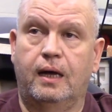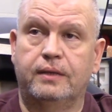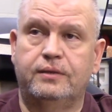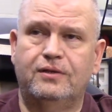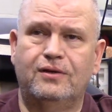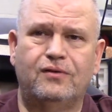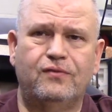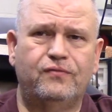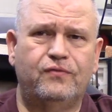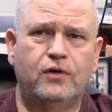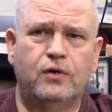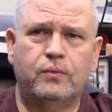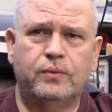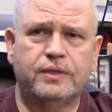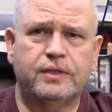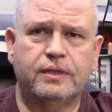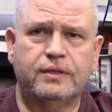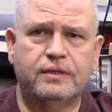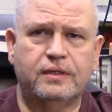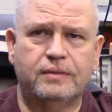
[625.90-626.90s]
Don't vote with the
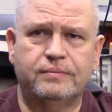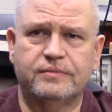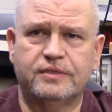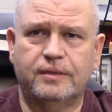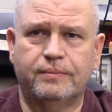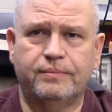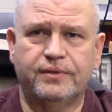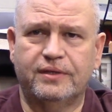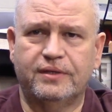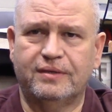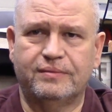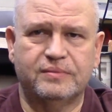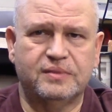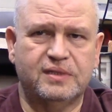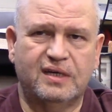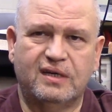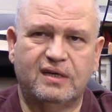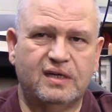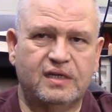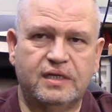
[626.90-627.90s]
thumbs up and thumbs down.
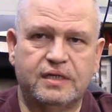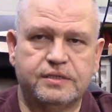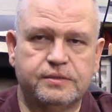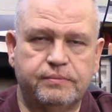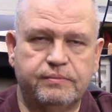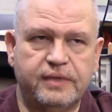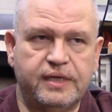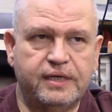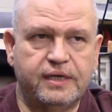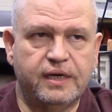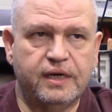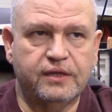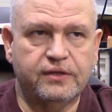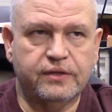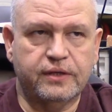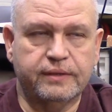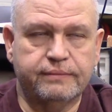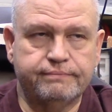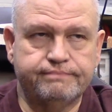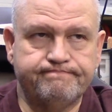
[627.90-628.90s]
It doesn't mean anything.
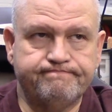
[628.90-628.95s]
